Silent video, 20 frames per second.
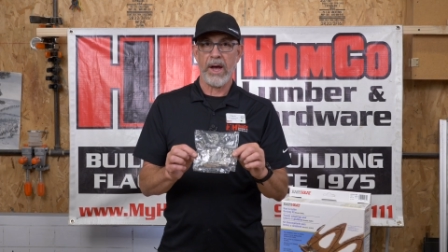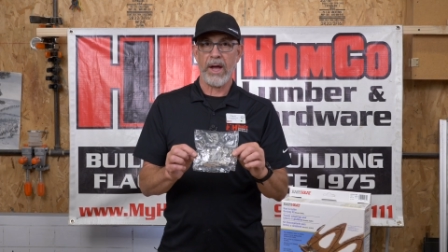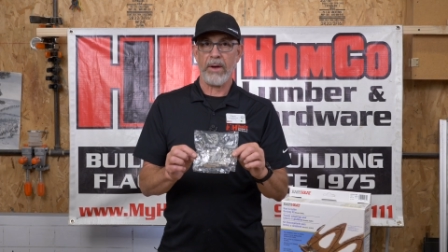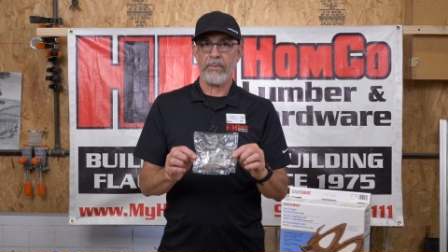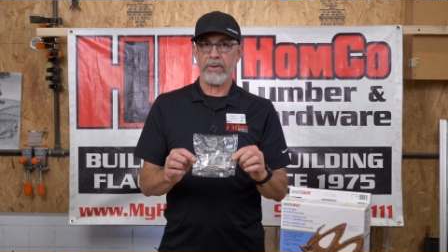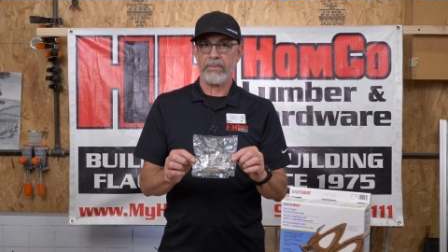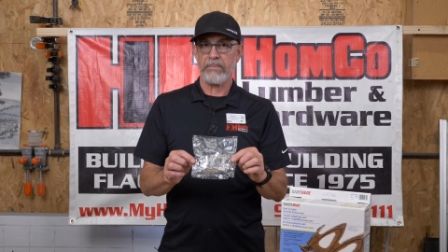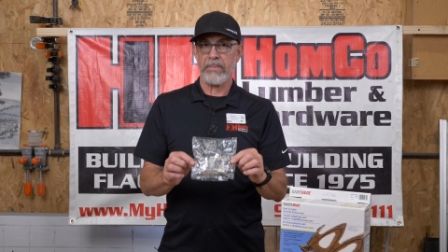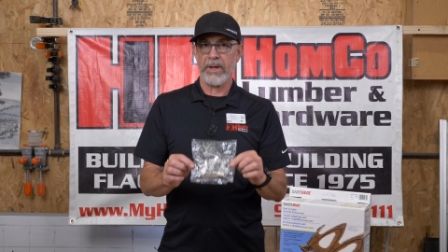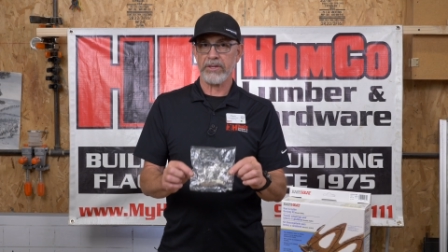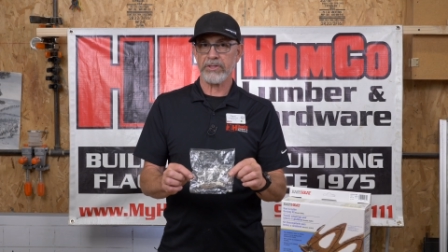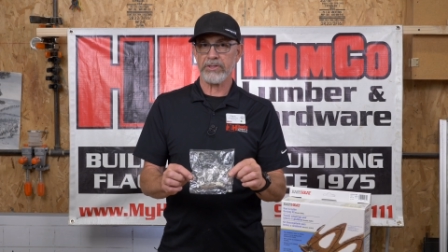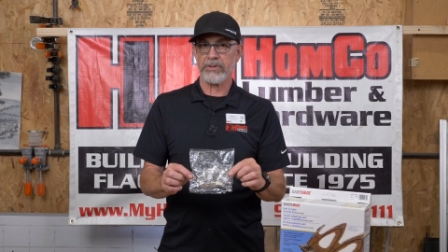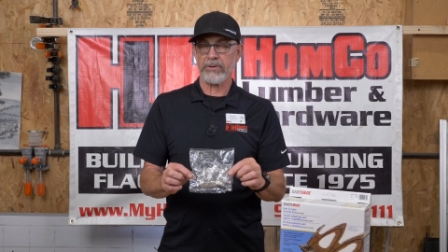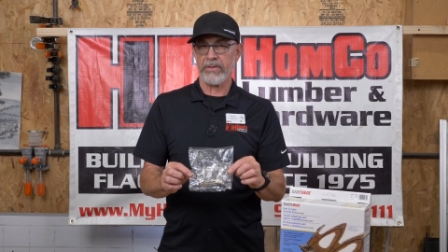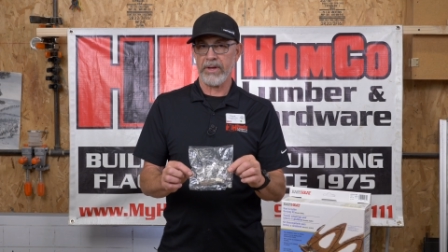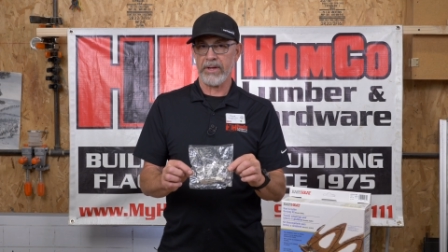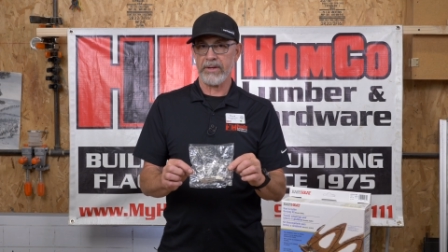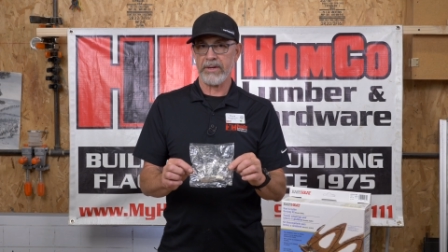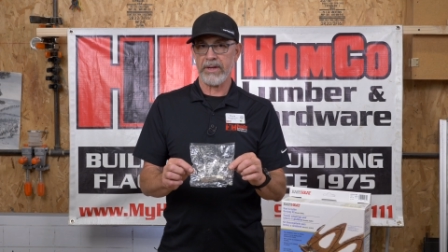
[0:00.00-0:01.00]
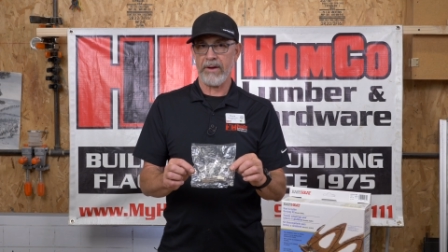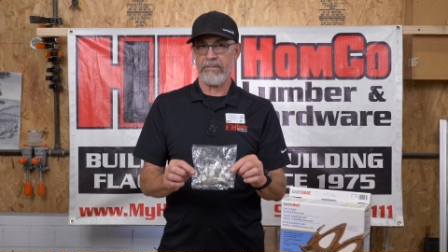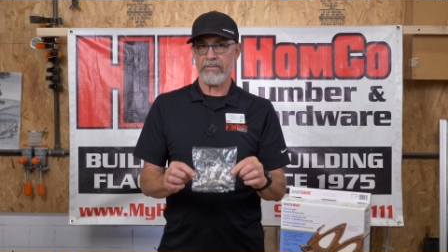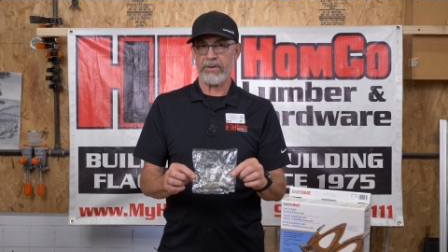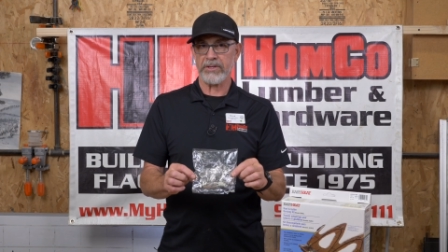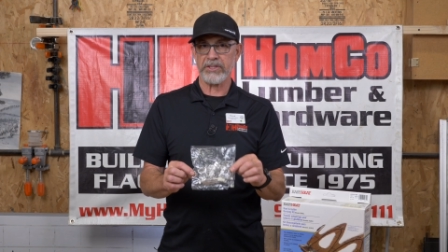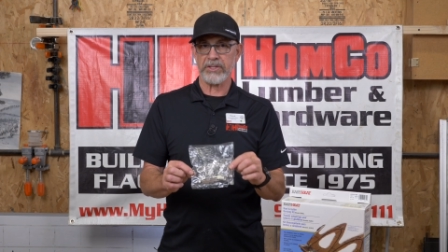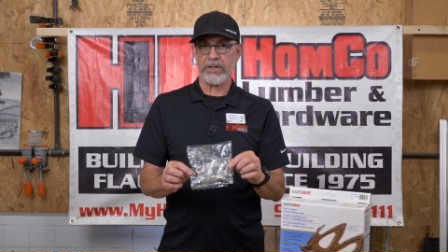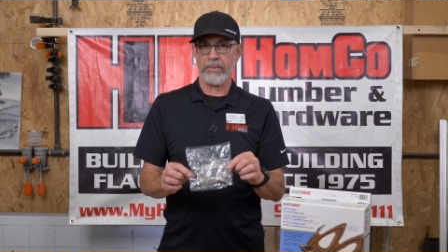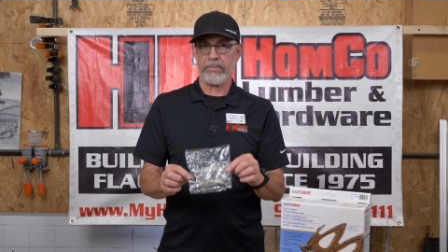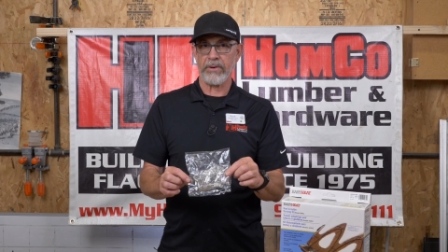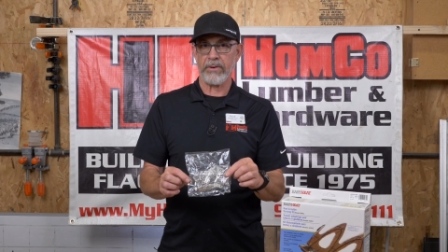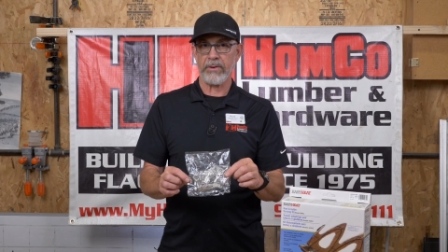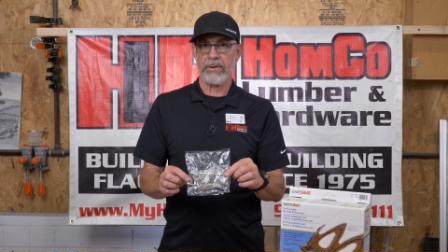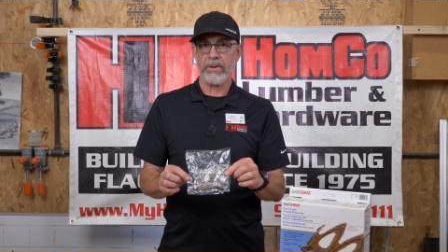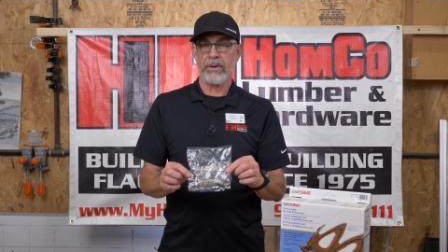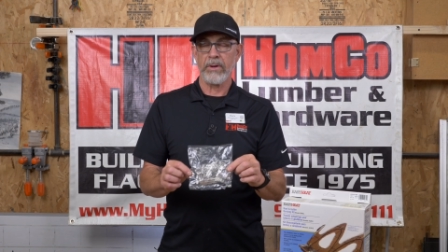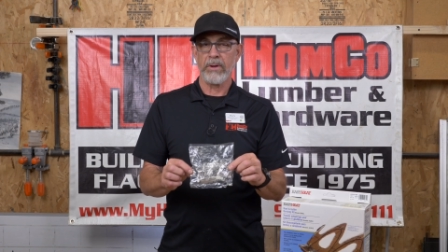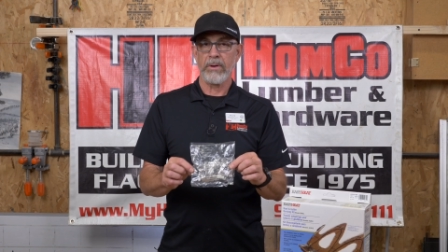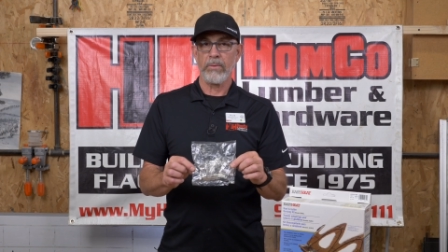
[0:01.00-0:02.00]
I would make sure that every
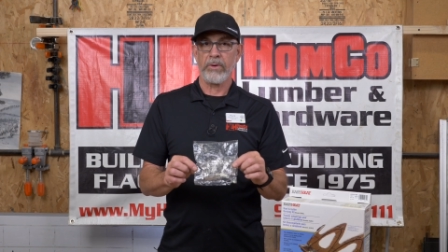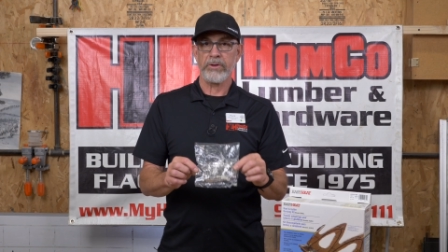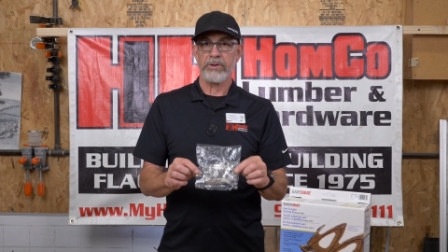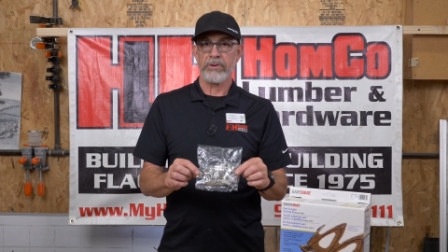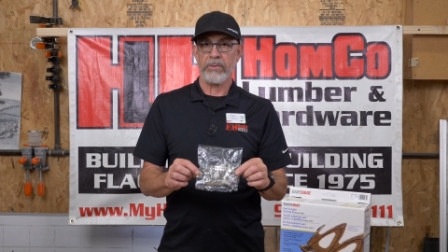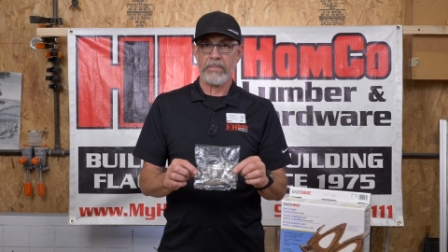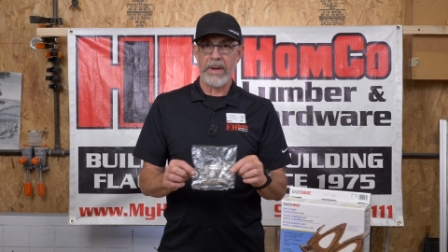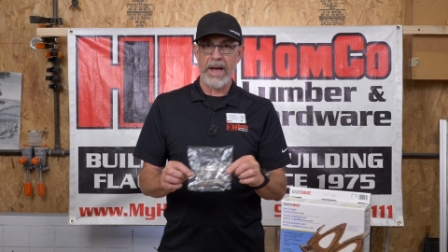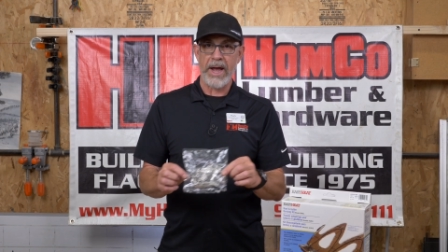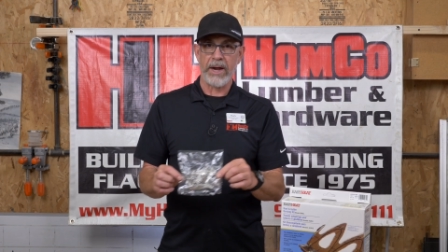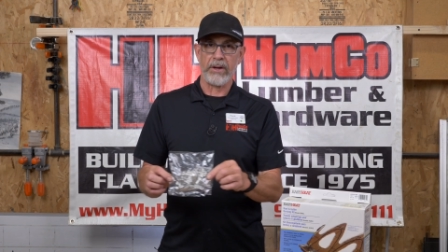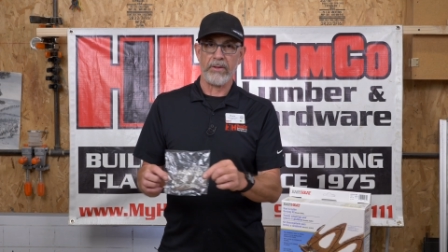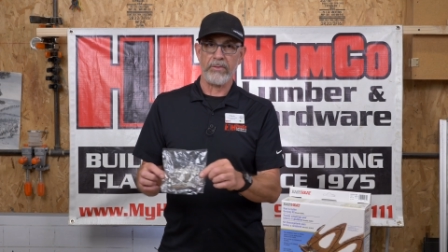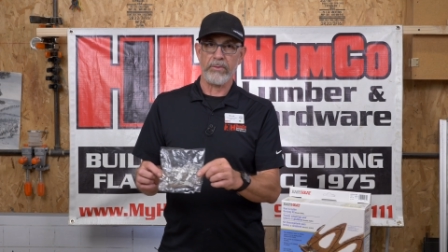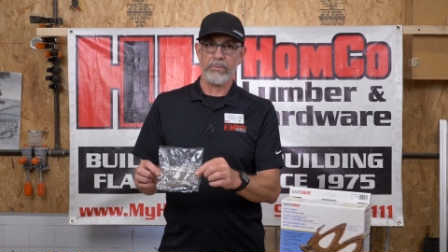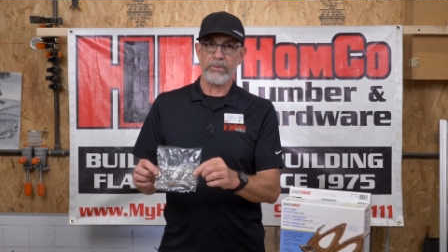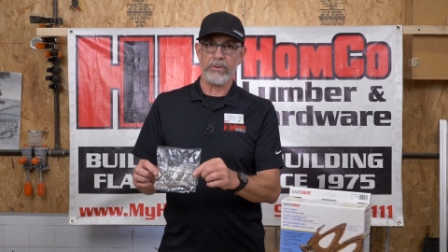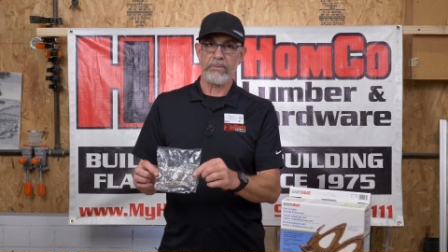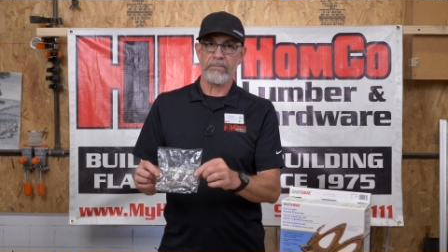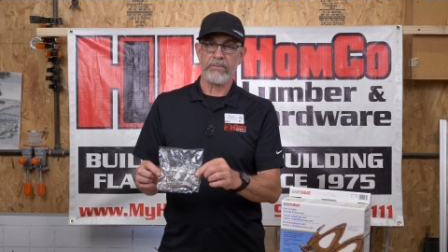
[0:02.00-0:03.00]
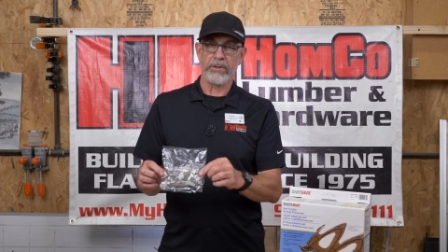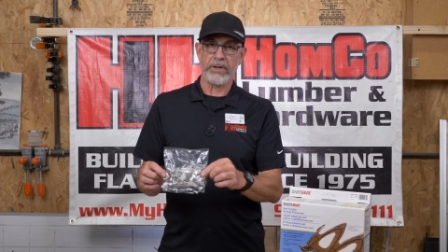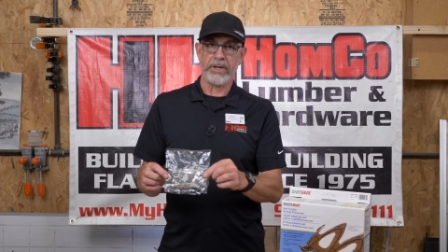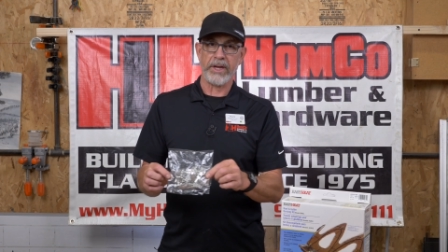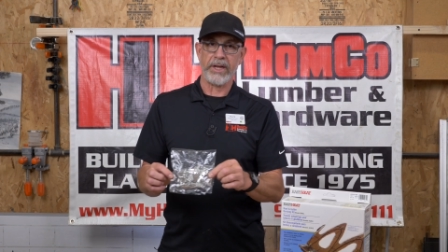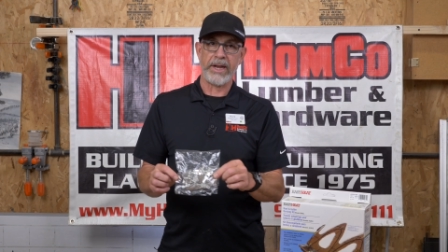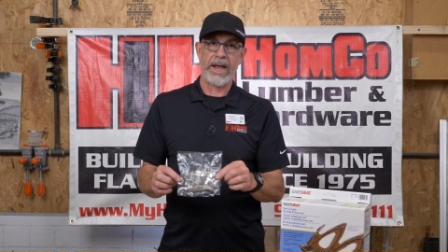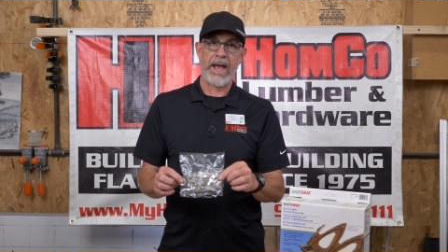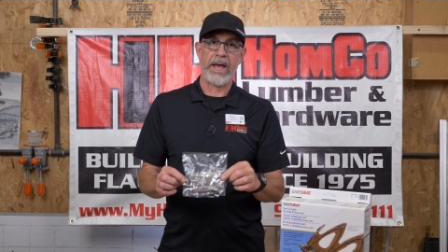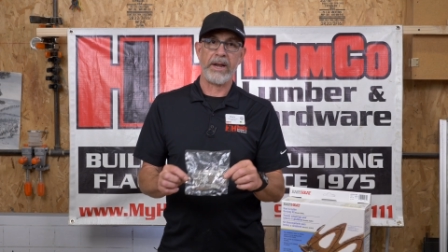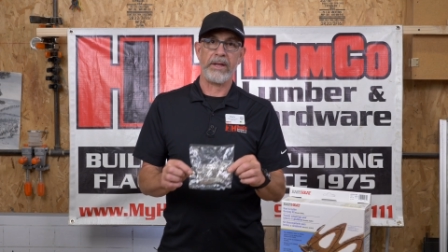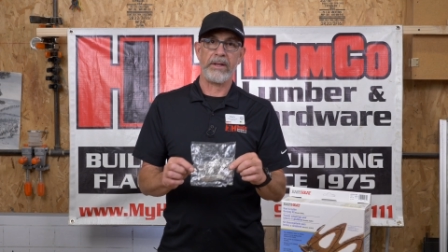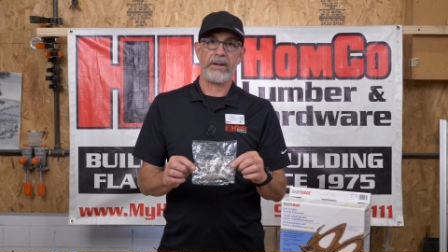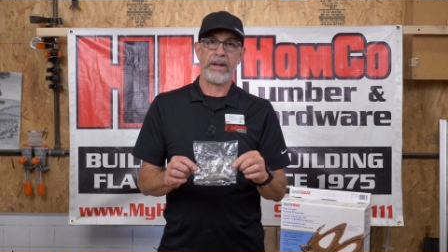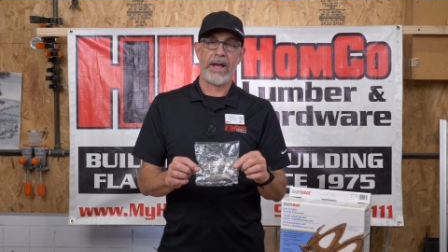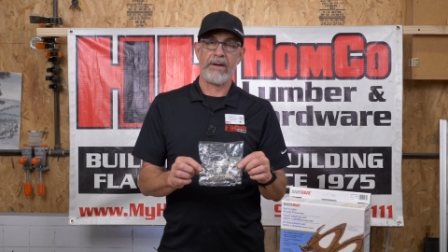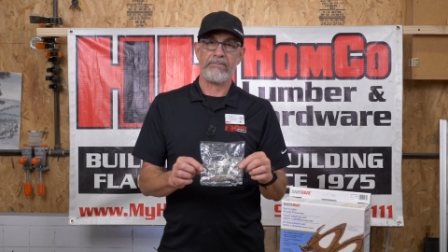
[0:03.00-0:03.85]
summer when you're back on the roof looking at it